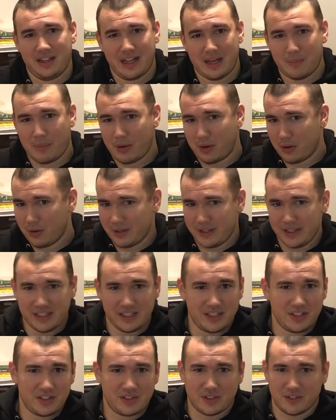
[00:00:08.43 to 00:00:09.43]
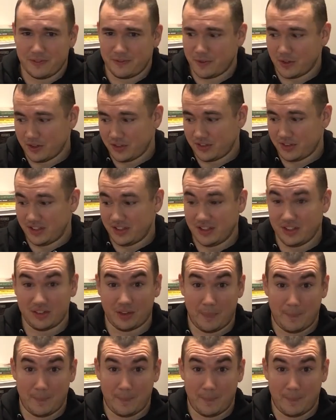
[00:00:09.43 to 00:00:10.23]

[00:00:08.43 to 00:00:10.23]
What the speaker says: MREs versus